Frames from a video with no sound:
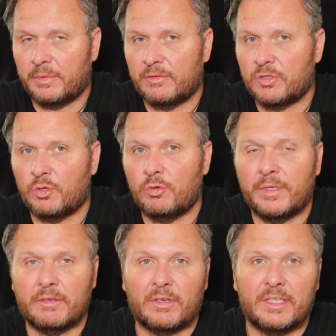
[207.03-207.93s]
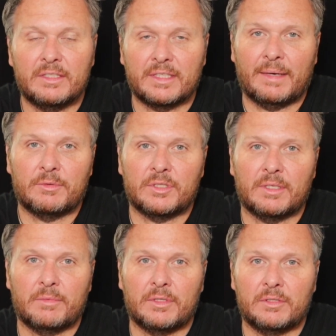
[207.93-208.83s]
a, bit of a zoom in if I need to capture
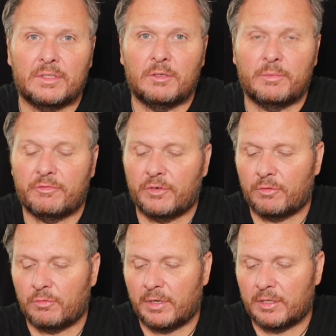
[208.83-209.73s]
something that's a little bit further away.